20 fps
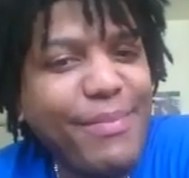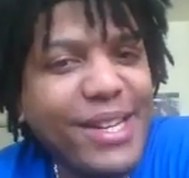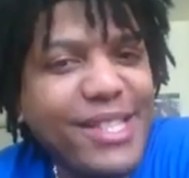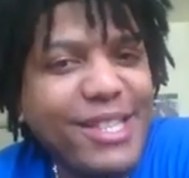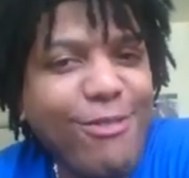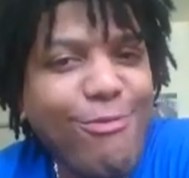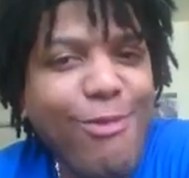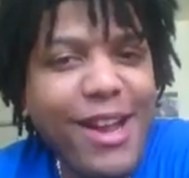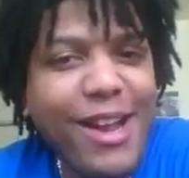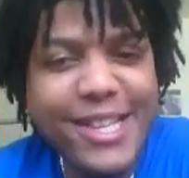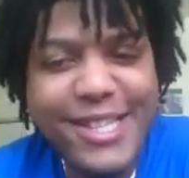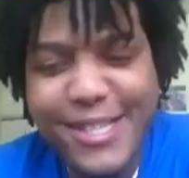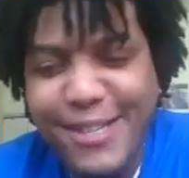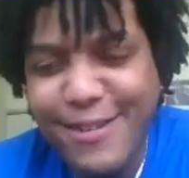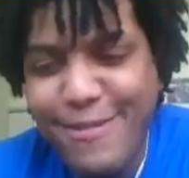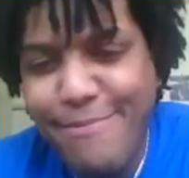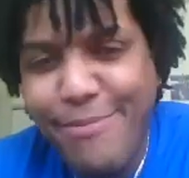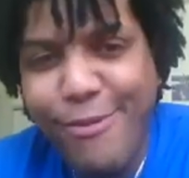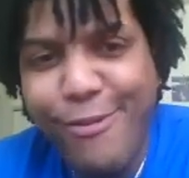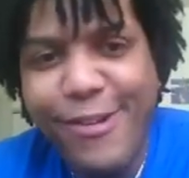but the rest
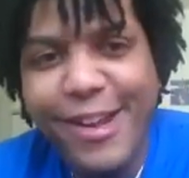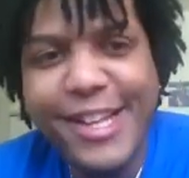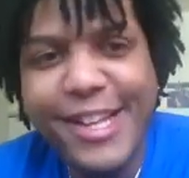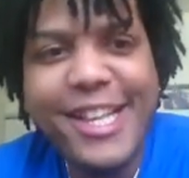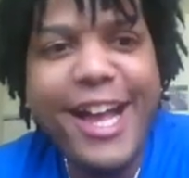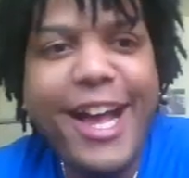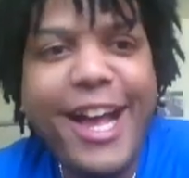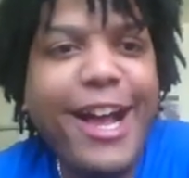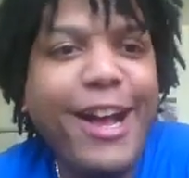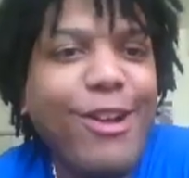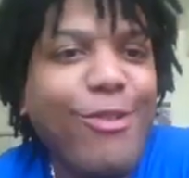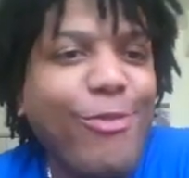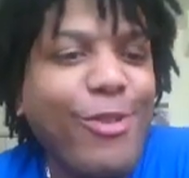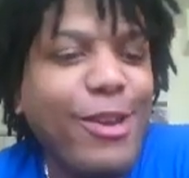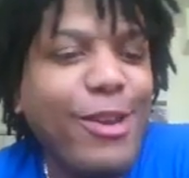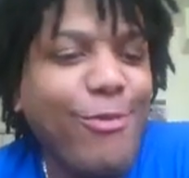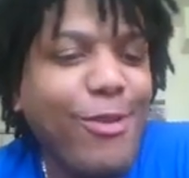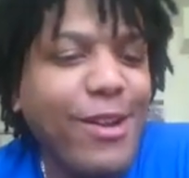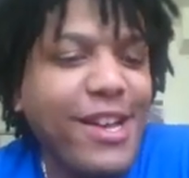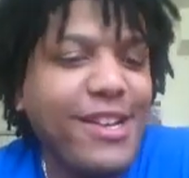of the points, I agree.
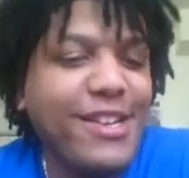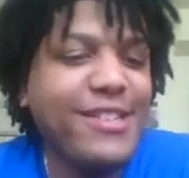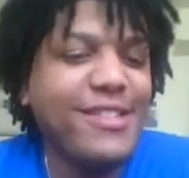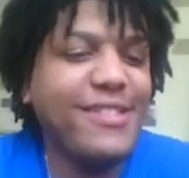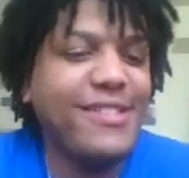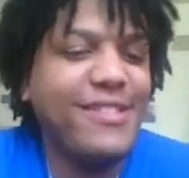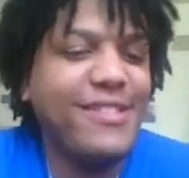I say